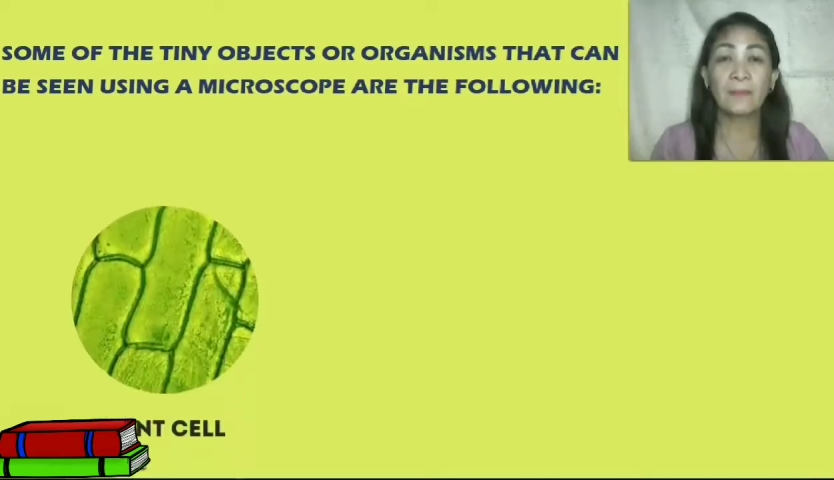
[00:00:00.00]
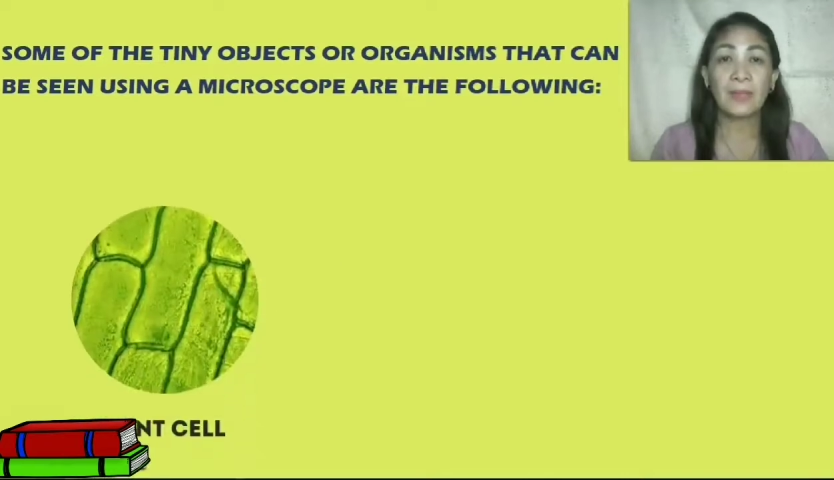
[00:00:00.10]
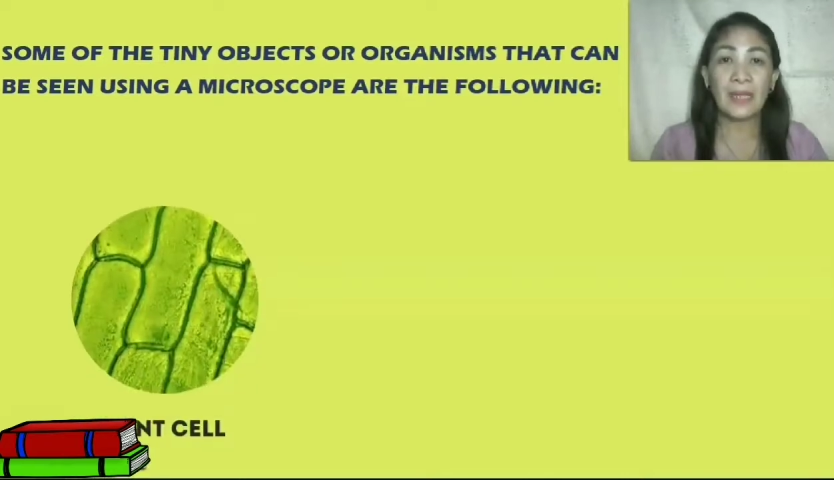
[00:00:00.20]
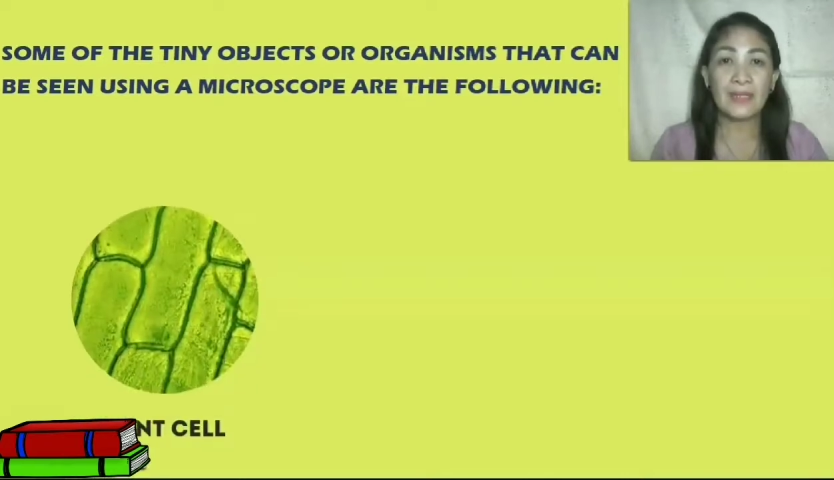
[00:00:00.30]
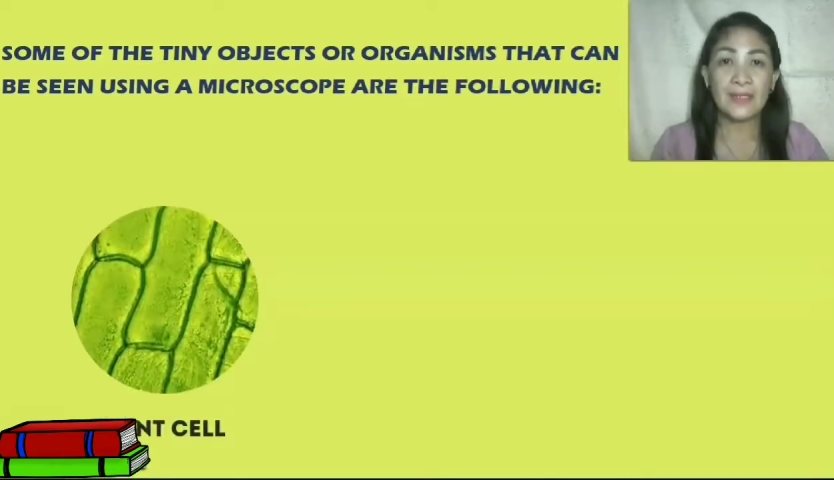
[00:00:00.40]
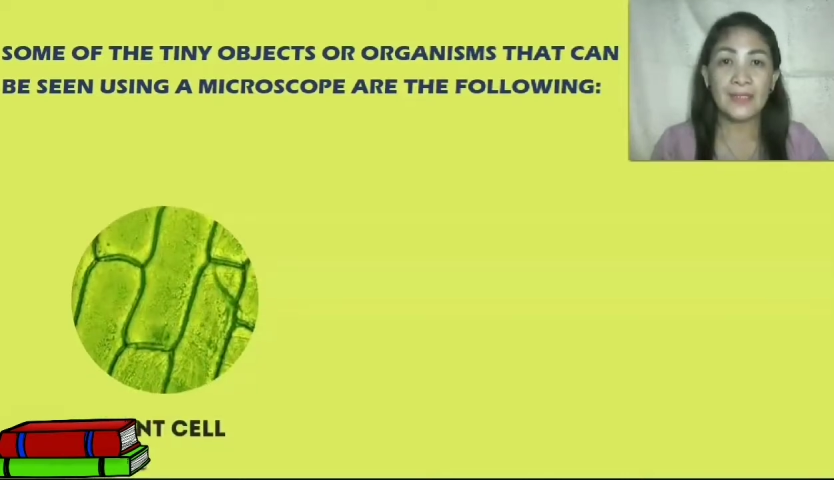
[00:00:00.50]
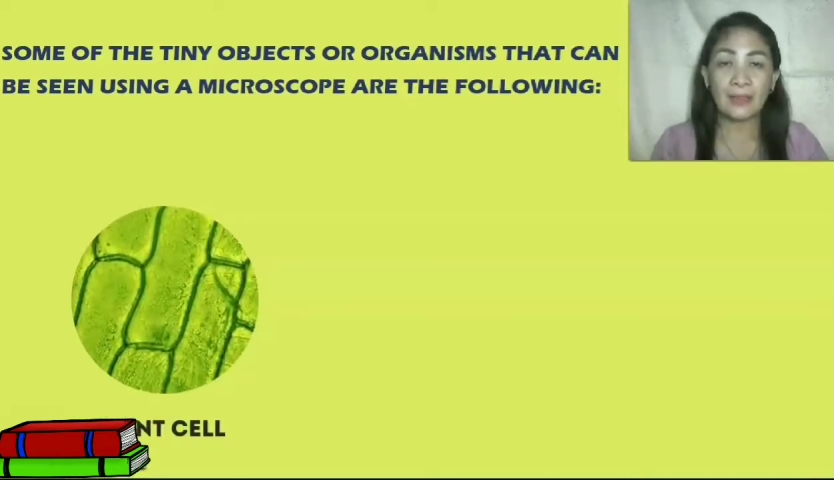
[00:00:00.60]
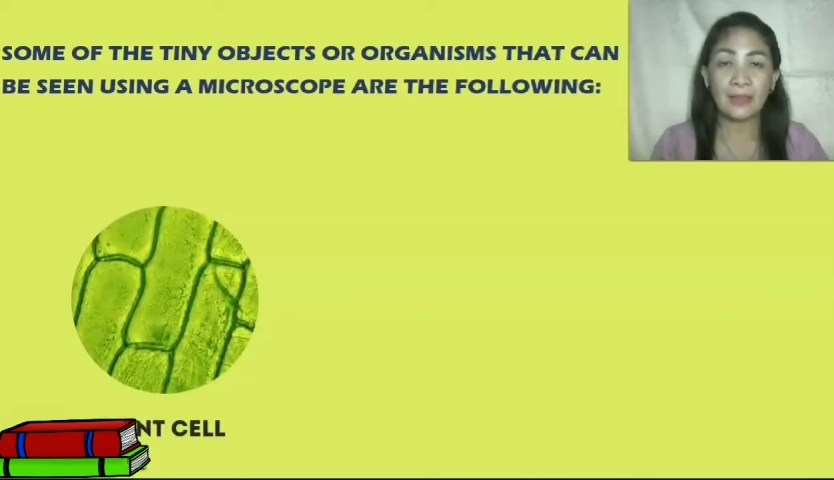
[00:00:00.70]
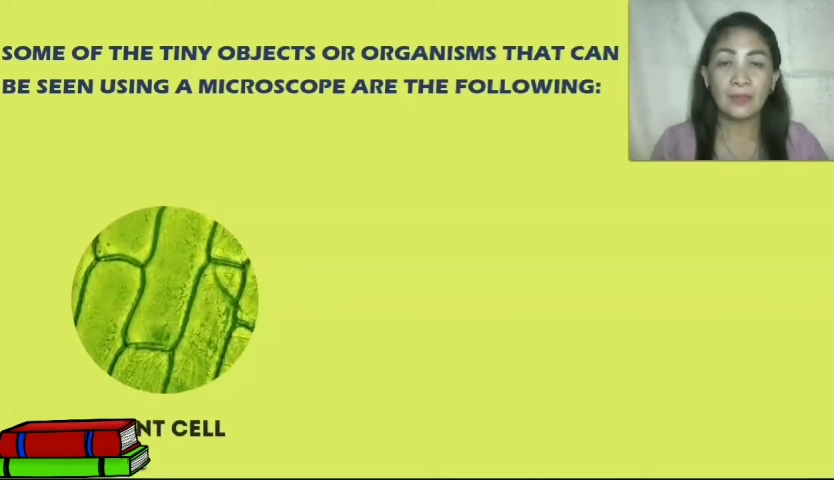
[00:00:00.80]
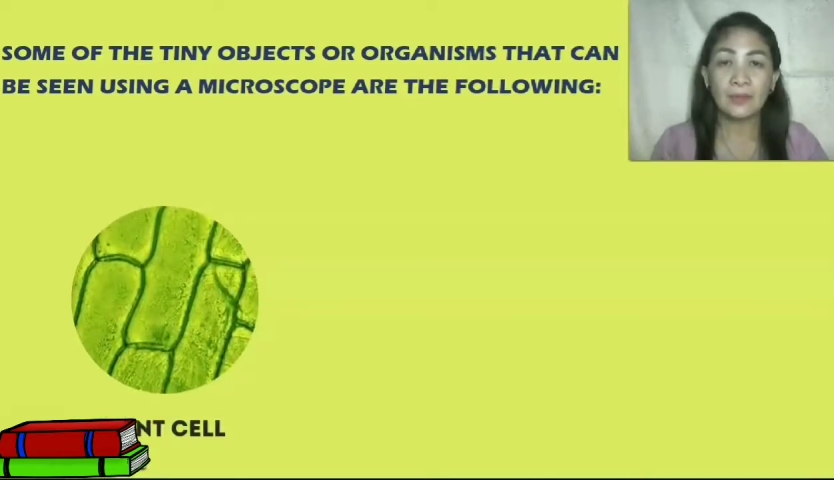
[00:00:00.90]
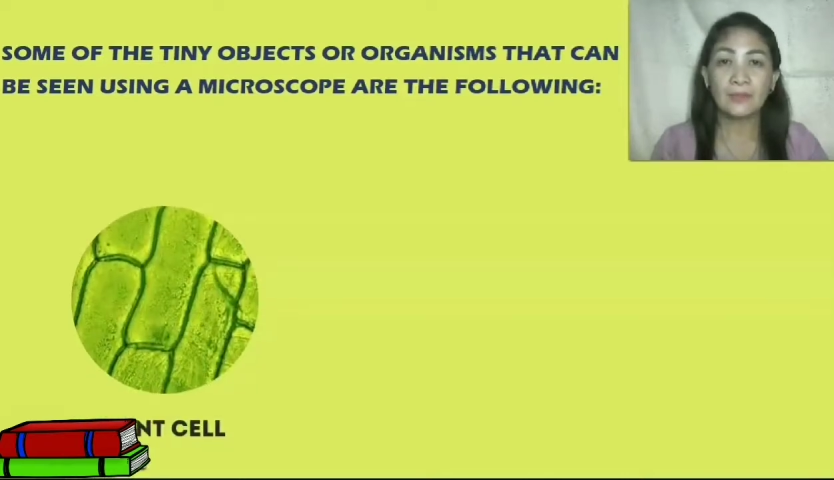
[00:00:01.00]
Plant cell,